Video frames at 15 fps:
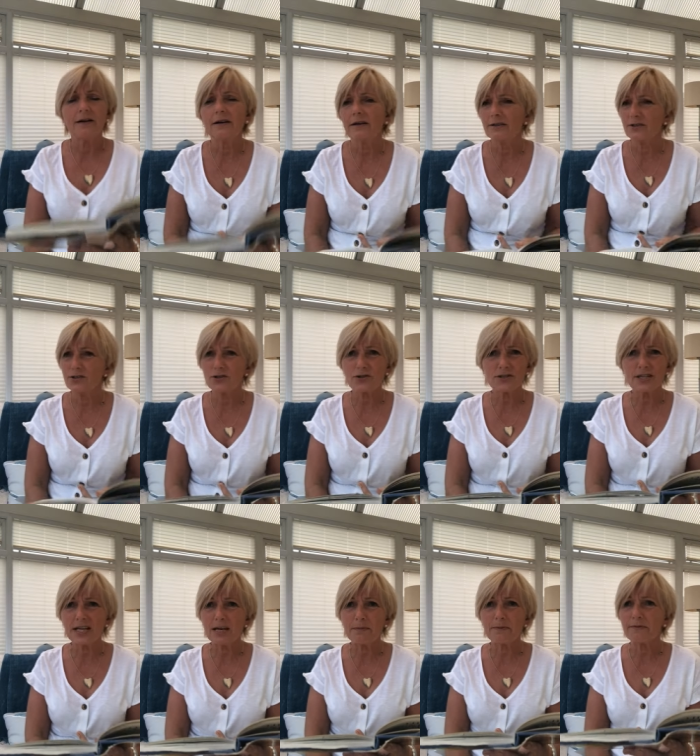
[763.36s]
It's just a
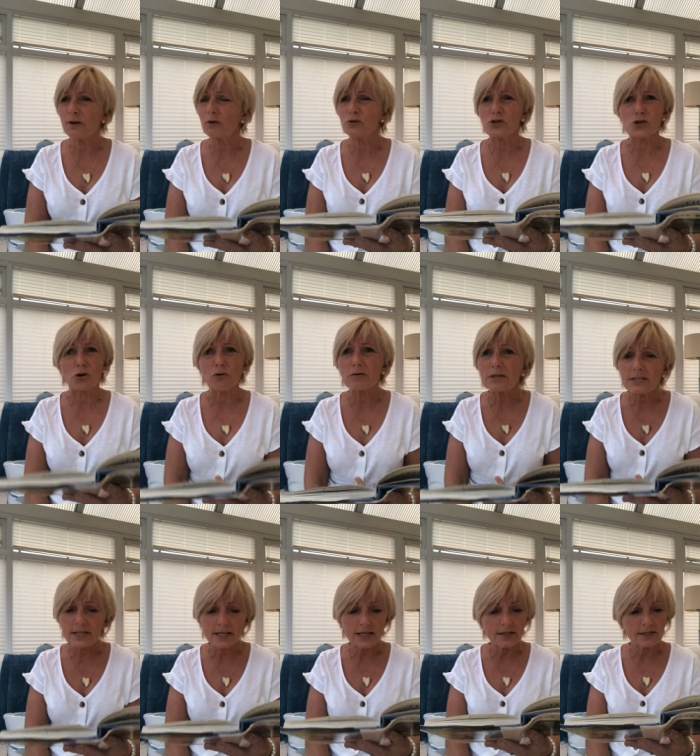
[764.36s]
heap of old junk,
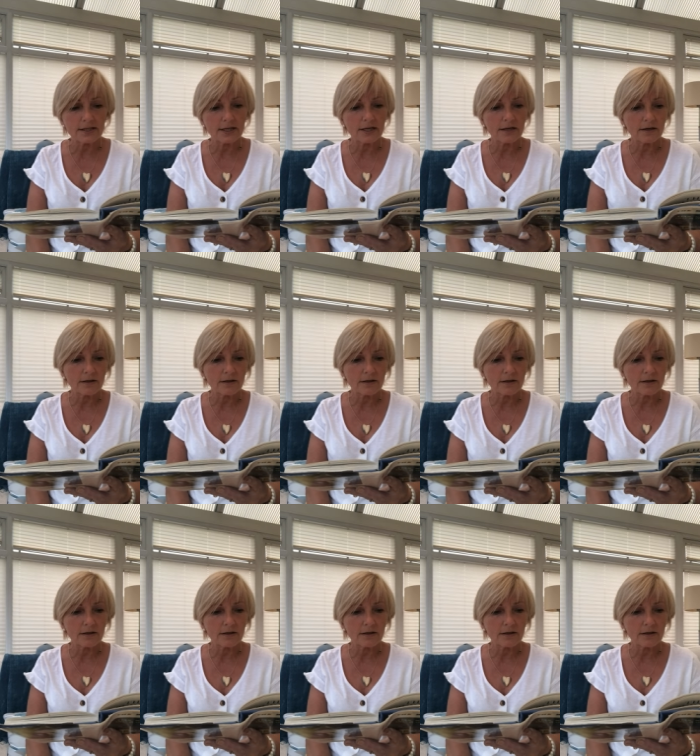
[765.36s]
said Andy.